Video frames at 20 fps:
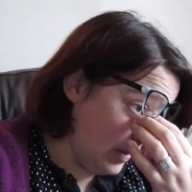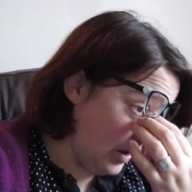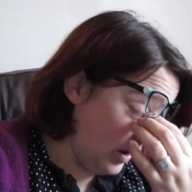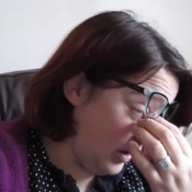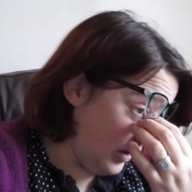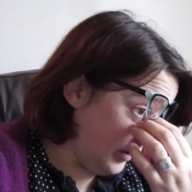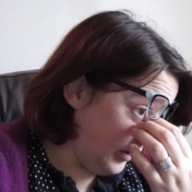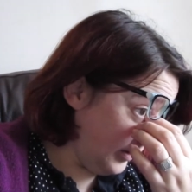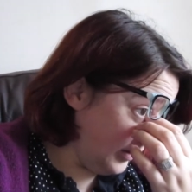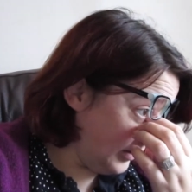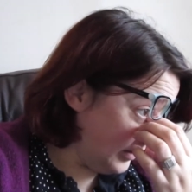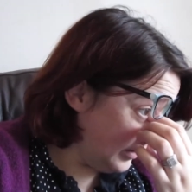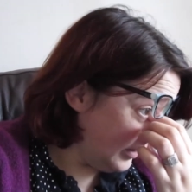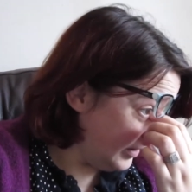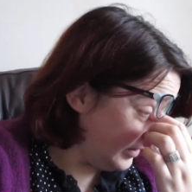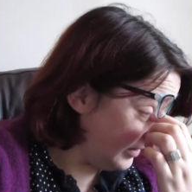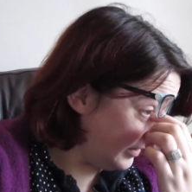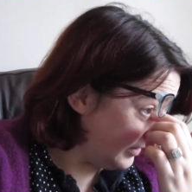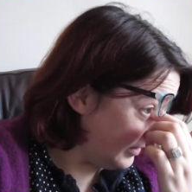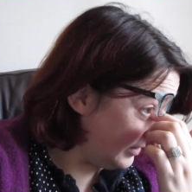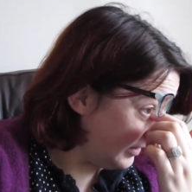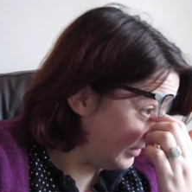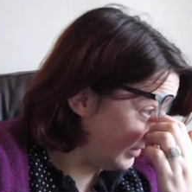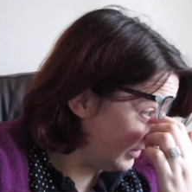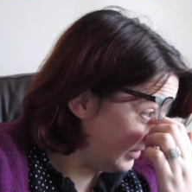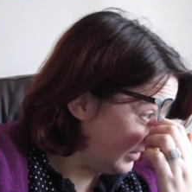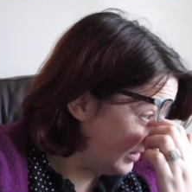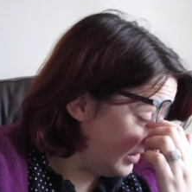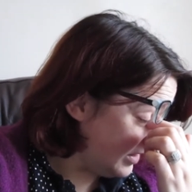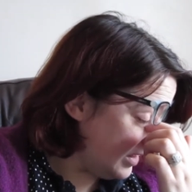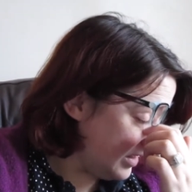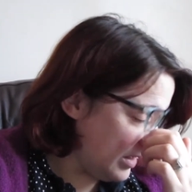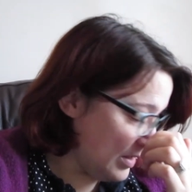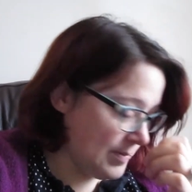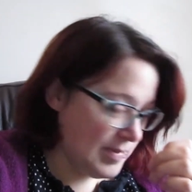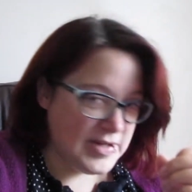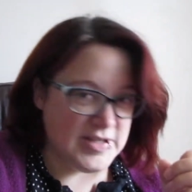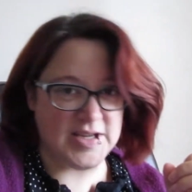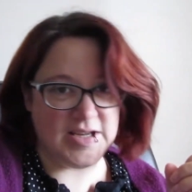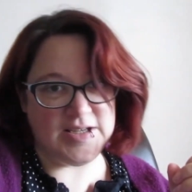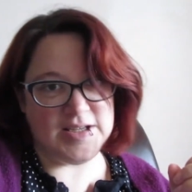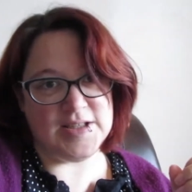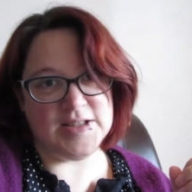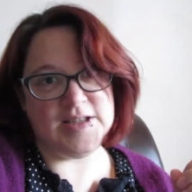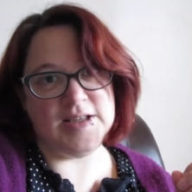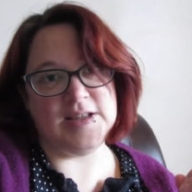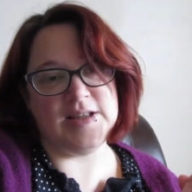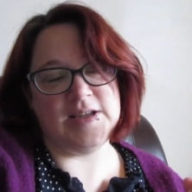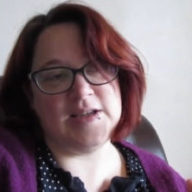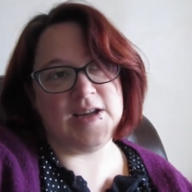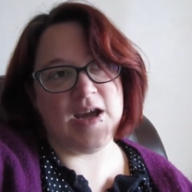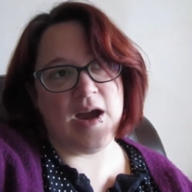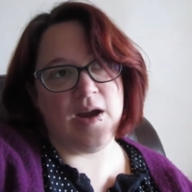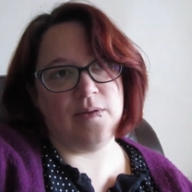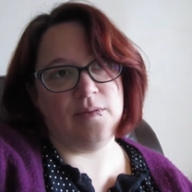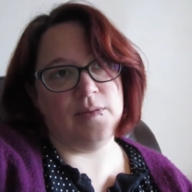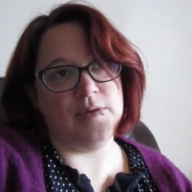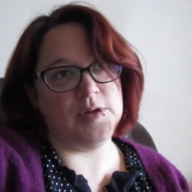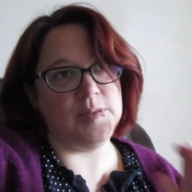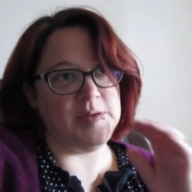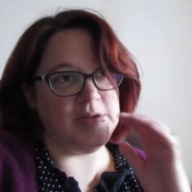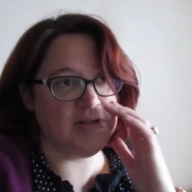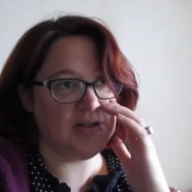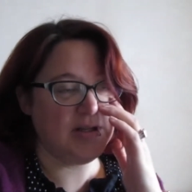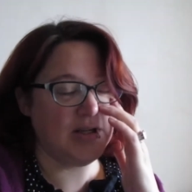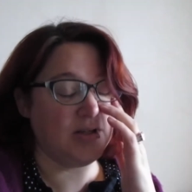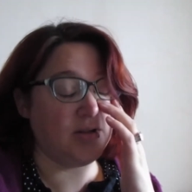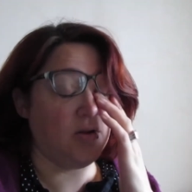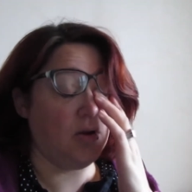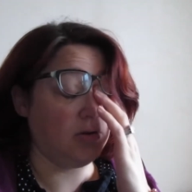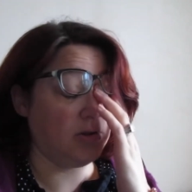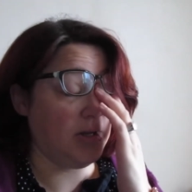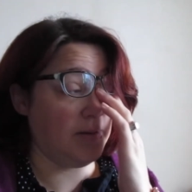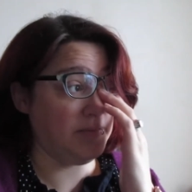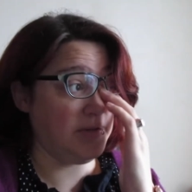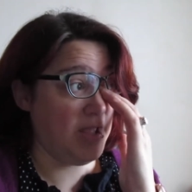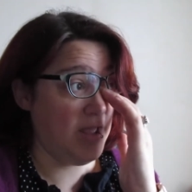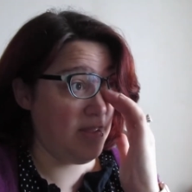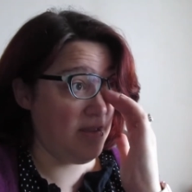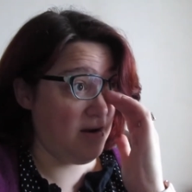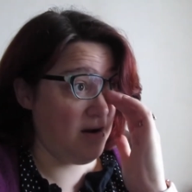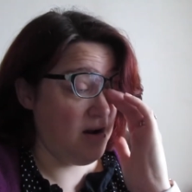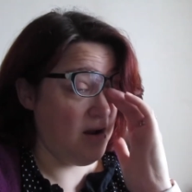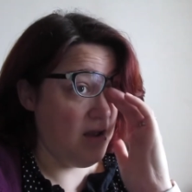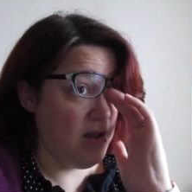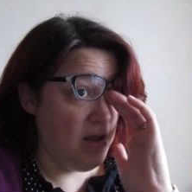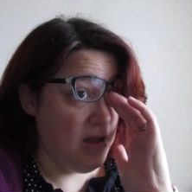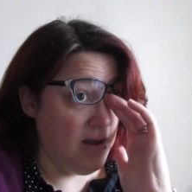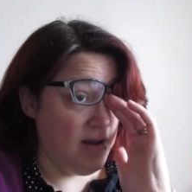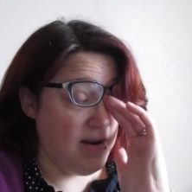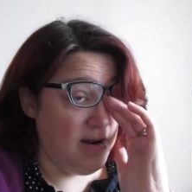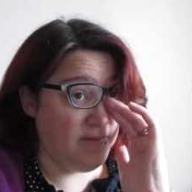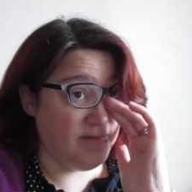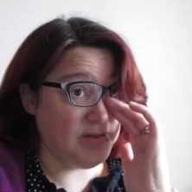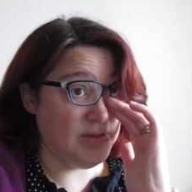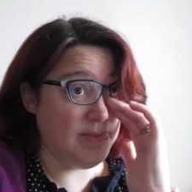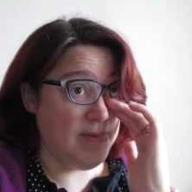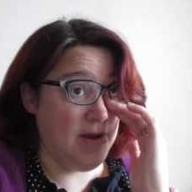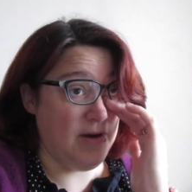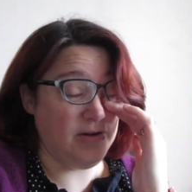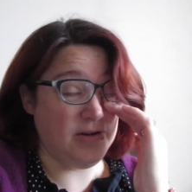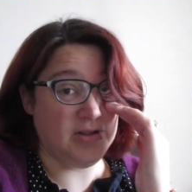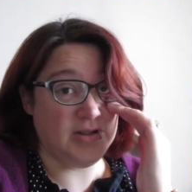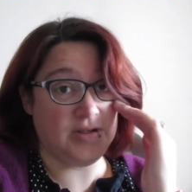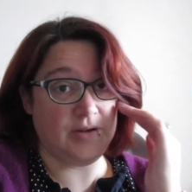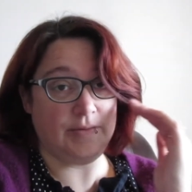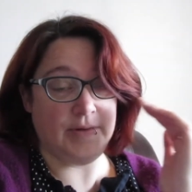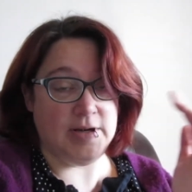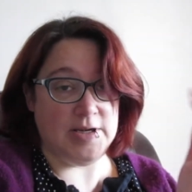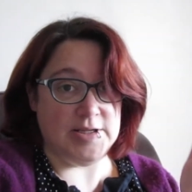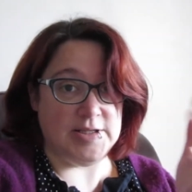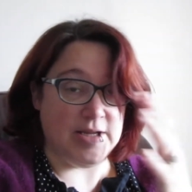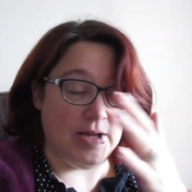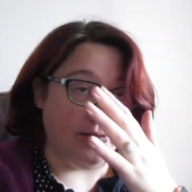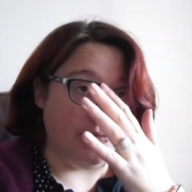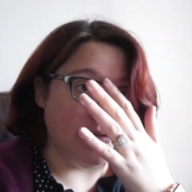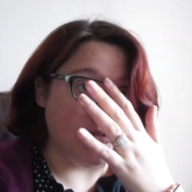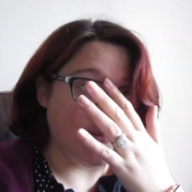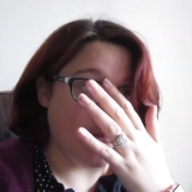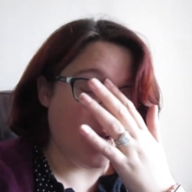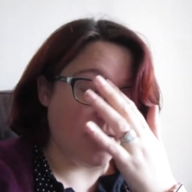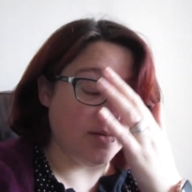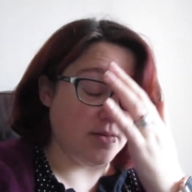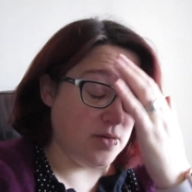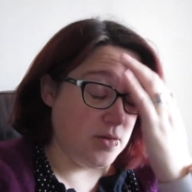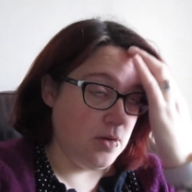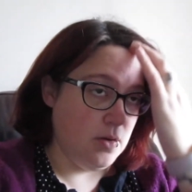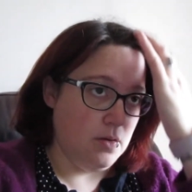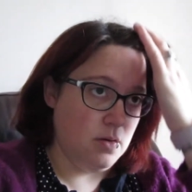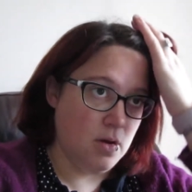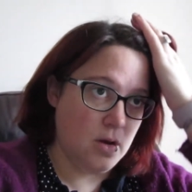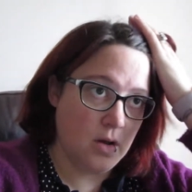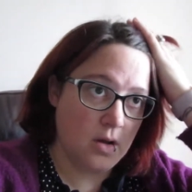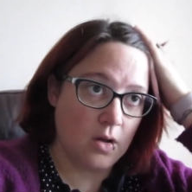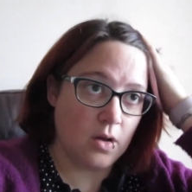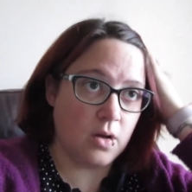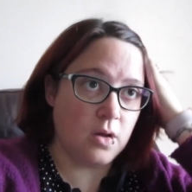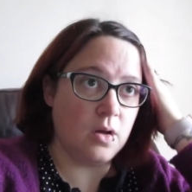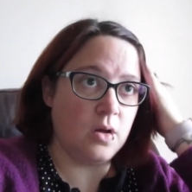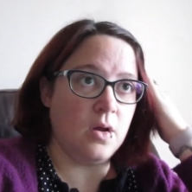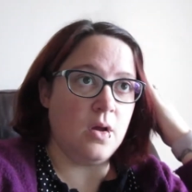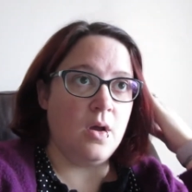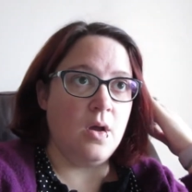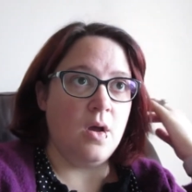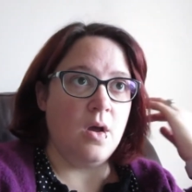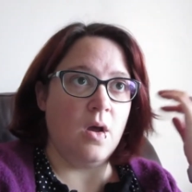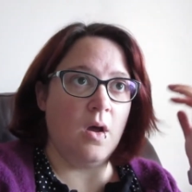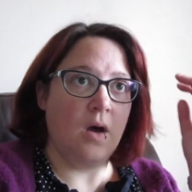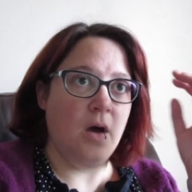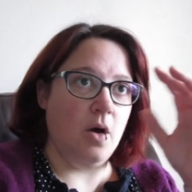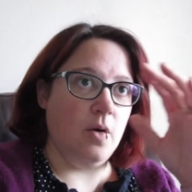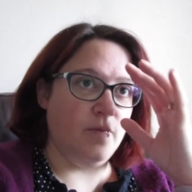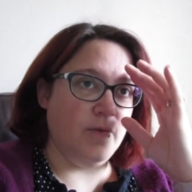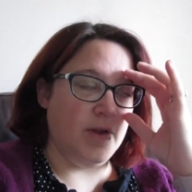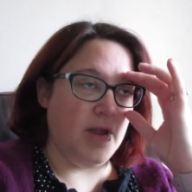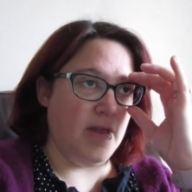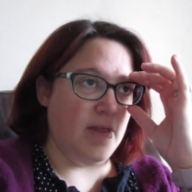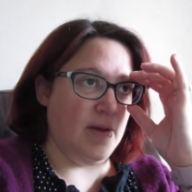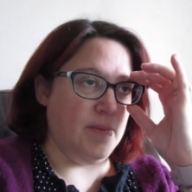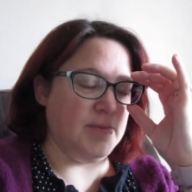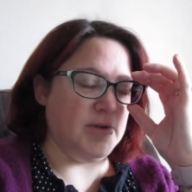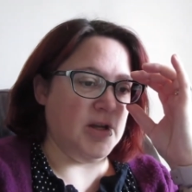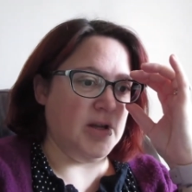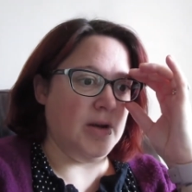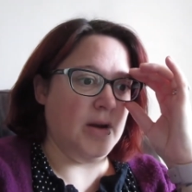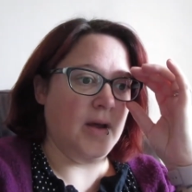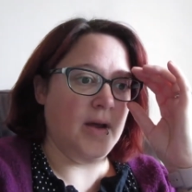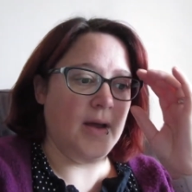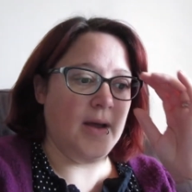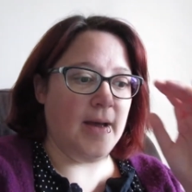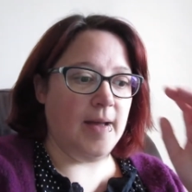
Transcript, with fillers: a lot on. My dentist is in town, which means it takes a long time to get there. And I have some errands to run in town as well, so hopefully get them done.